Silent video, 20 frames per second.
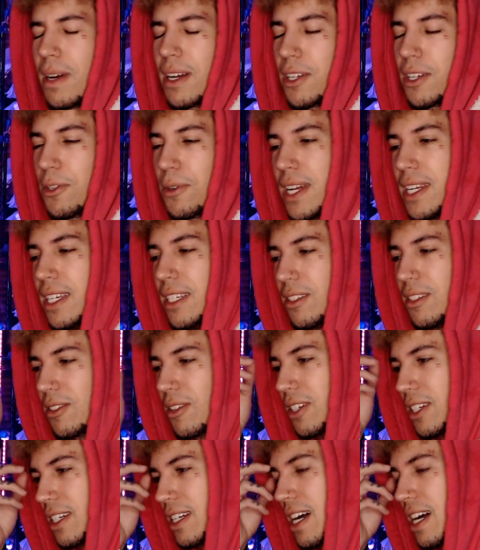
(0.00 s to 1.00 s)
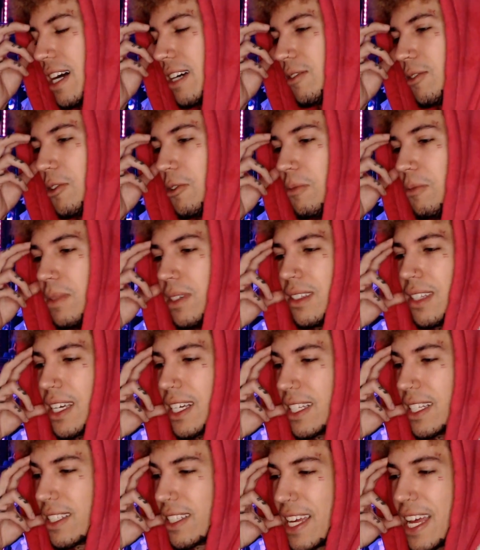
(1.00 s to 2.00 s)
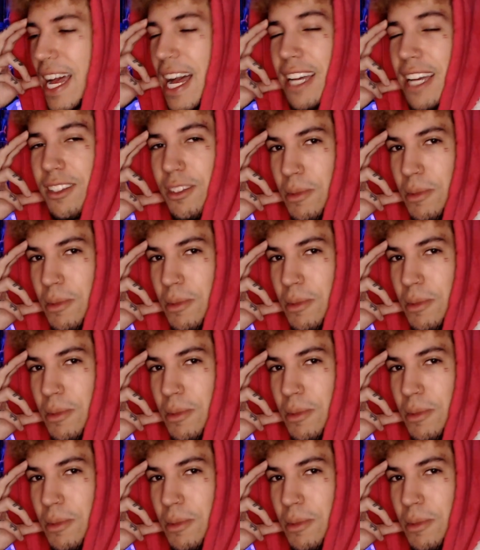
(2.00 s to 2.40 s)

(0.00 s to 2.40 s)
credits on a costume, it's like, it has to be